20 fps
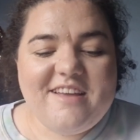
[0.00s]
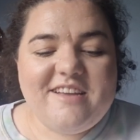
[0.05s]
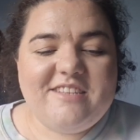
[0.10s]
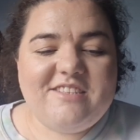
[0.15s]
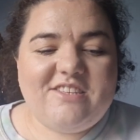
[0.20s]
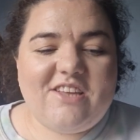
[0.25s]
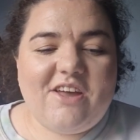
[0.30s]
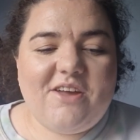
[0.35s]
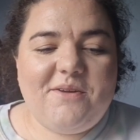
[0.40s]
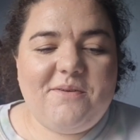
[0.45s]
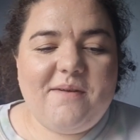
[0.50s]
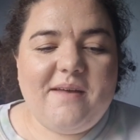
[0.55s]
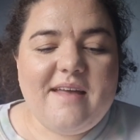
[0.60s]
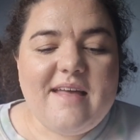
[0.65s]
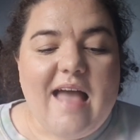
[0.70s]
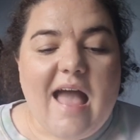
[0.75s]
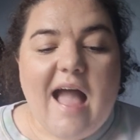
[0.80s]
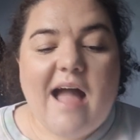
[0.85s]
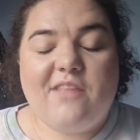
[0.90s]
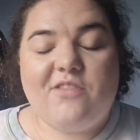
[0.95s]
So
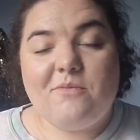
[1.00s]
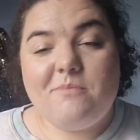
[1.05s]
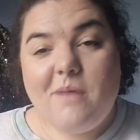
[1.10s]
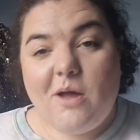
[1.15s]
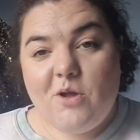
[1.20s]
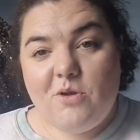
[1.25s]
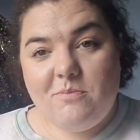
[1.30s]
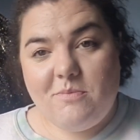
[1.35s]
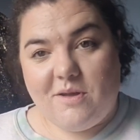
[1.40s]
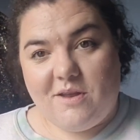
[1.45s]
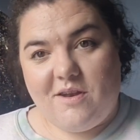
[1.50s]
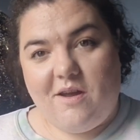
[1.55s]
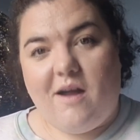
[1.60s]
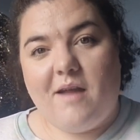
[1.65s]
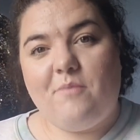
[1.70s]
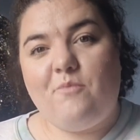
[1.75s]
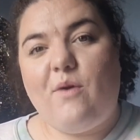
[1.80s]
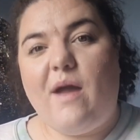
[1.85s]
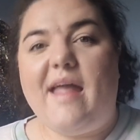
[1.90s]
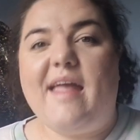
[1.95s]
at the moment
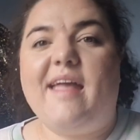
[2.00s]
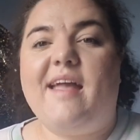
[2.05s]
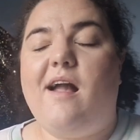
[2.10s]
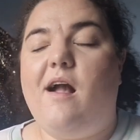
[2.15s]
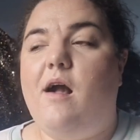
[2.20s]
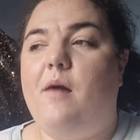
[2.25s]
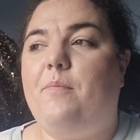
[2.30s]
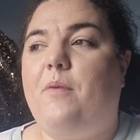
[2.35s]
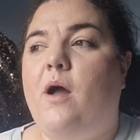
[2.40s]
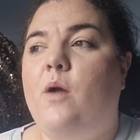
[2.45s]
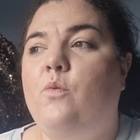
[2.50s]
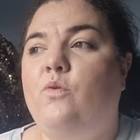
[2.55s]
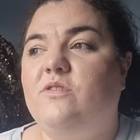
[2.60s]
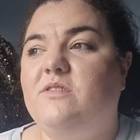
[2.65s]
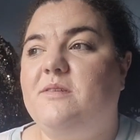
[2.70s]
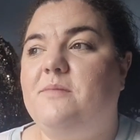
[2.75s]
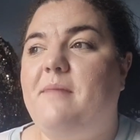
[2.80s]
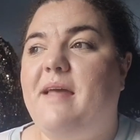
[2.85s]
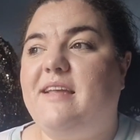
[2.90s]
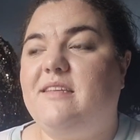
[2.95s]
I'm weighing up, I want
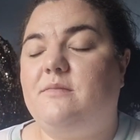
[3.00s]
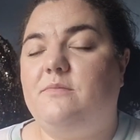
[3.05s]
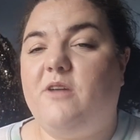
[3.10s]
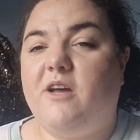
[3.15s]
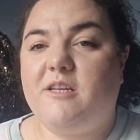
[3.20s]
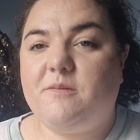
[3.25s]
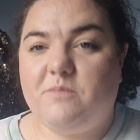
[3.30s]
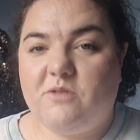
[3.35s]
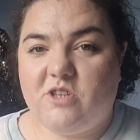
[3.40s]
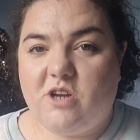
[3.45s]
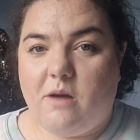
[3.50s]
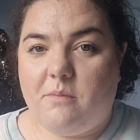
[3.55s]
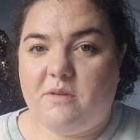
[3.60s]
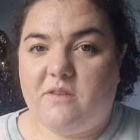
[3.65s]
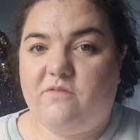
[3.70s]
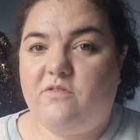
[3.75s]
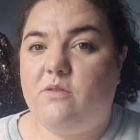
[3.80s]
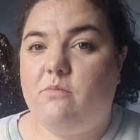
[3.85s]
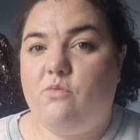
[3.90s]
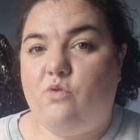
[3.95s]
to make some nice pyjamas
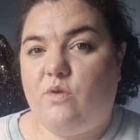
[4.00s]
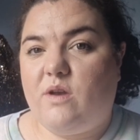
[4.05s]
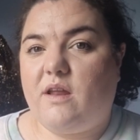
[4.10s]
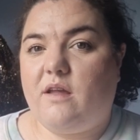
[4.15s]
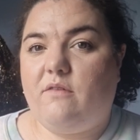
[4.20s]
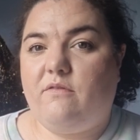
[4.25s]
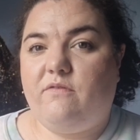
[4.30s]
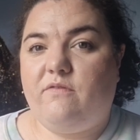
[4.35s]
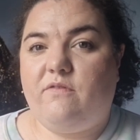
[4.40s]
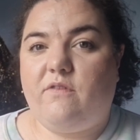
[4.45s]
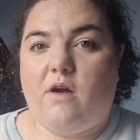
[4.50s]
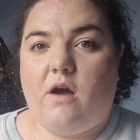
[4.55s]
for the morning of